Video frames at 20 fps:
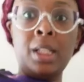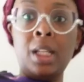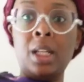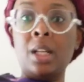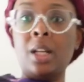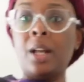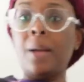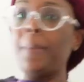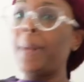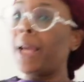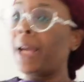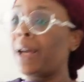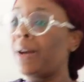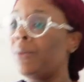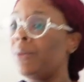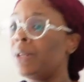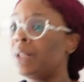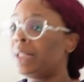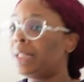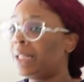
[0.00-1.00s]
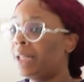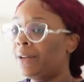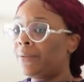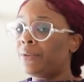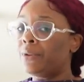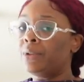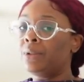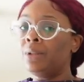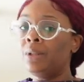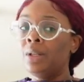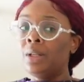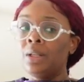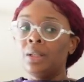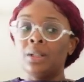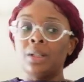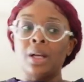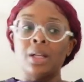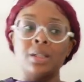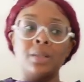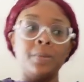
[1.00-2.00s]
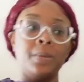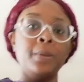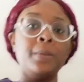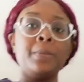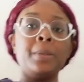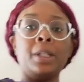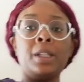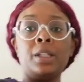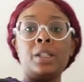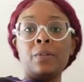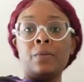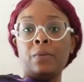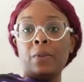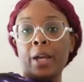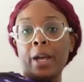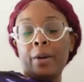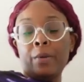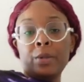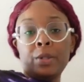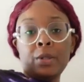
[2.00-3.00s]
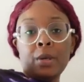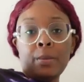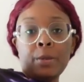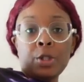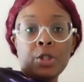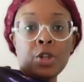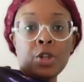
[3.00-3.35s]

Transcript: in it. I'm like, I would have never about to put bleaching flour, so I'm gonna